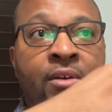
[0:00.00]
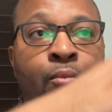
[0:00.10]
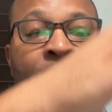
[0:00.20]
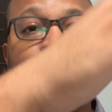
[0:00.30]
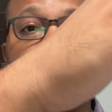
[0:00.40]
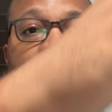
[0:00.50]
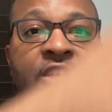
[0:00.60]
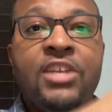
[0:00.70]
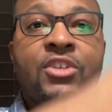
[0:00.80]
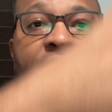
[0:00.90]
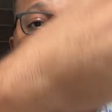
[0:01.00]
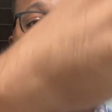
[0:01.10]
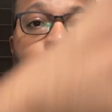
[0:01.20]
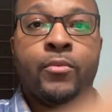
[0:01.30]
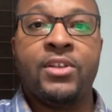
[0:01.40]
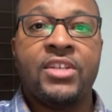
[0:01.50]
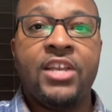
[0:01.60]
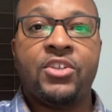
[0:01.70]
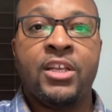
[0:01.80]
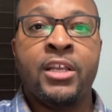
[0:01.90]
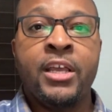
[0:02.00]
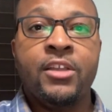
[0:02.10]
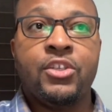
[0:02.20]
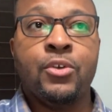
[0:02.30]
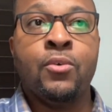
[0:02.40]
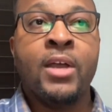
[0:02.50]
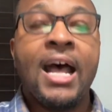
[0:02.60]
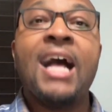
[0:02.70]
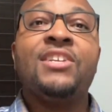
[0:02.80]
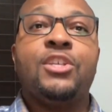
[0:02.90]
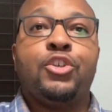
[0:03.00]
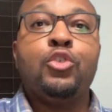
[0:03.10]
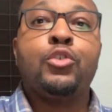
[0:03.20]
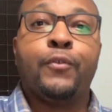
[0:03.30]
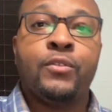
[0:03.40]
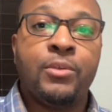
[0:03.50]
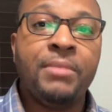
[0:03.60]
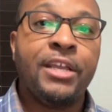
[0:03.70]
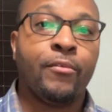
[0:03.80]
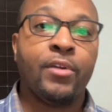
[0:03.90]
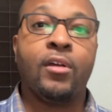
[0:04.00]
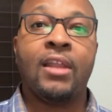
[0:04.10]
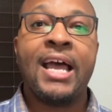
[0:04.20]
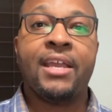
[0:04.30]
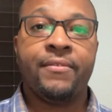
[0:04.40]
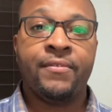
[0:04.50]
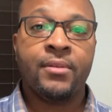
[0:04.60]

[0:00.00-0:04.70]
what you're teaching in summarization to how is this useful to me in real life?